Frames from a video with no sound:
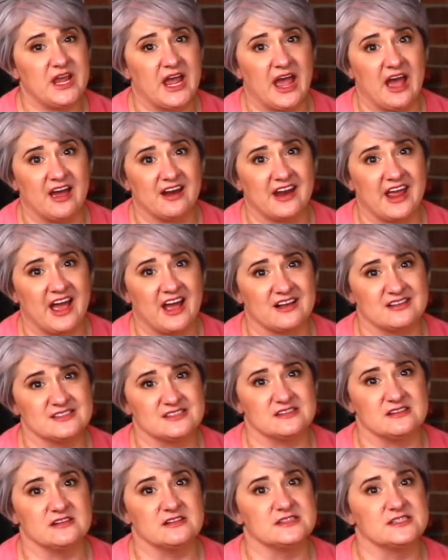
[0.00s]
had
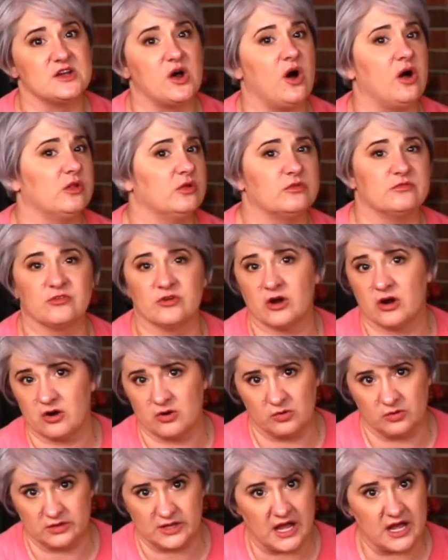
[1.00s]
accidents all over our
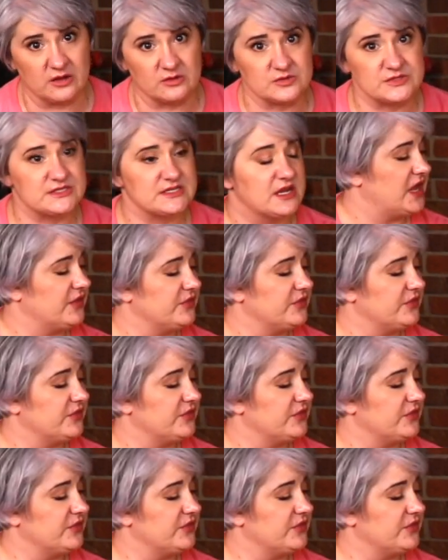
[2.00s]
whole house,